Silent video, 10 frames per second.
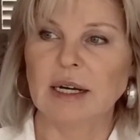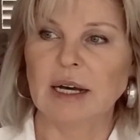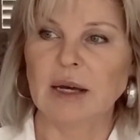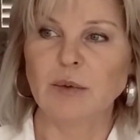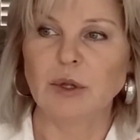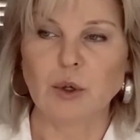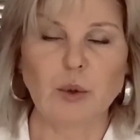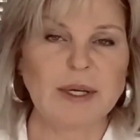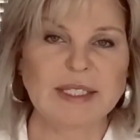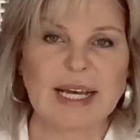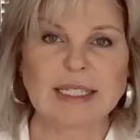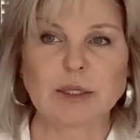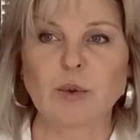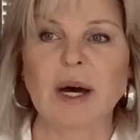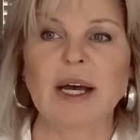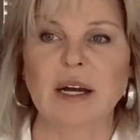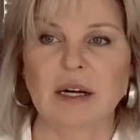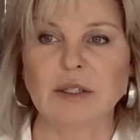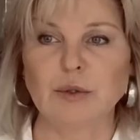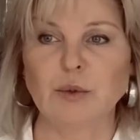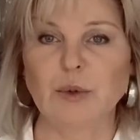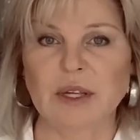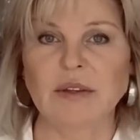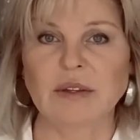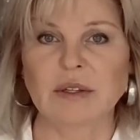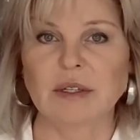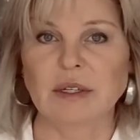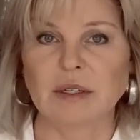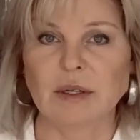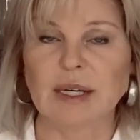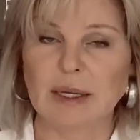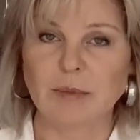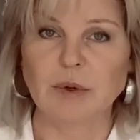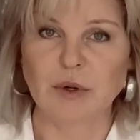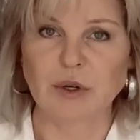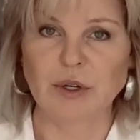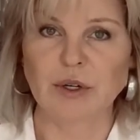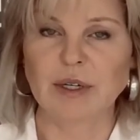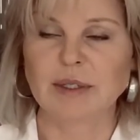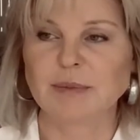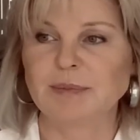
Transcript: I will always ask, why are you with him or her?